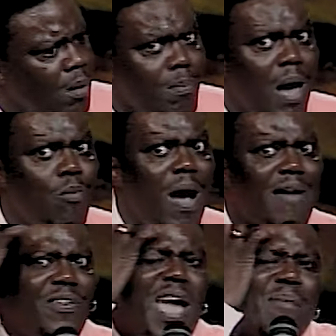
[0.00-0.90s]
My wife
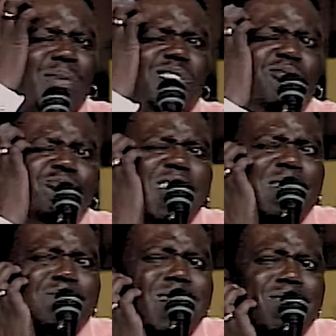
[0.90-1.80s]
came and screamed
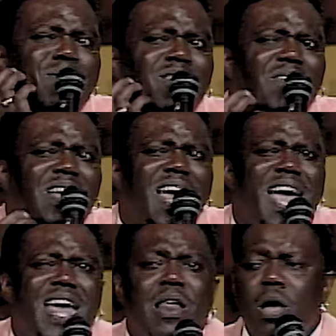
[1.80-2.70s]
my motherfucking
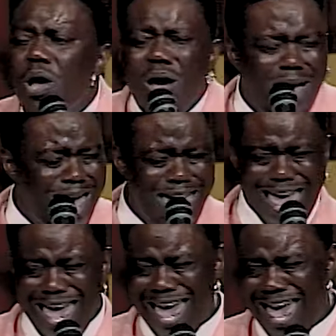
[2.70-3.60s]
ass.
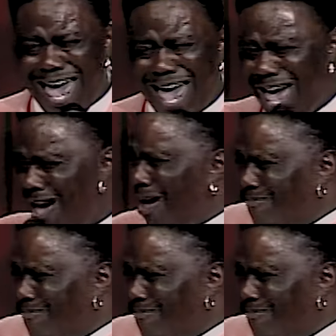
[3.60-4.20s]
Ah!